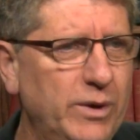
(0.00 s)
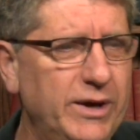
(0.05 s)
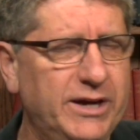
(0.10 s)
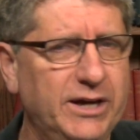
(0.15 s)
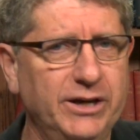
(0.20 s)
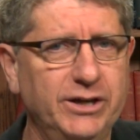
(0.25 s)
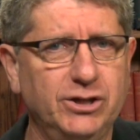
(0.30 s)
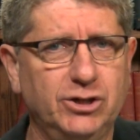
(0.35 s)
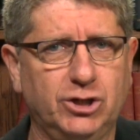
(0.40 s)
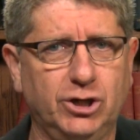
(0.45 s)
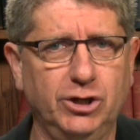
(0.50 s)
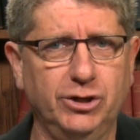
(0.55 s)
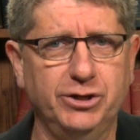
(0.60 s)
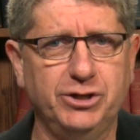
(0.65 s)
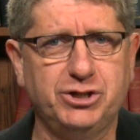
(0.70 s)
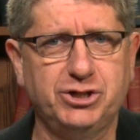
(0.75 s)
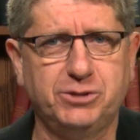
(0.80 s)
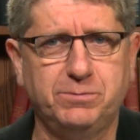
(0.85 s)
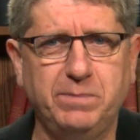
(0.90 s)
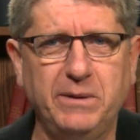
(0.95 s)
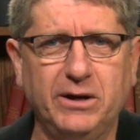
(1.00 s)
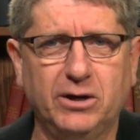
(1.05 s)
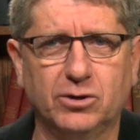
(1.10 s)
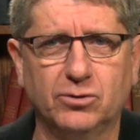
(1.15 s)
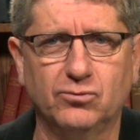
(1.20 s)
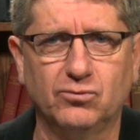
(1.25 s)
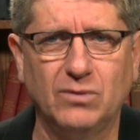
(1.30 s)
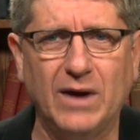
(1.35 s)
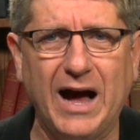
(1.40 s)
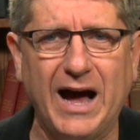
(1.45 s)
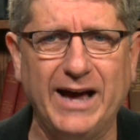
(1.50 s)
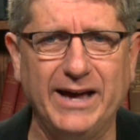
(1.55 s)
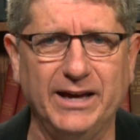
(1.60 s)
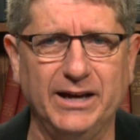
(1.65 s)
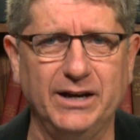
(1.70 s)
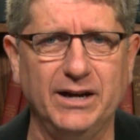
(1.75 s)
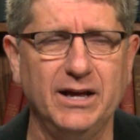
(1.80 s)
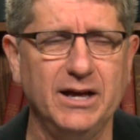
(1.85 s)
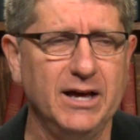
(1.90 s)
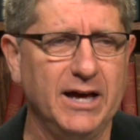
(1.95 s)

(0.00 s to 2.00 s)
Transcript: can encourage Speaker Ryan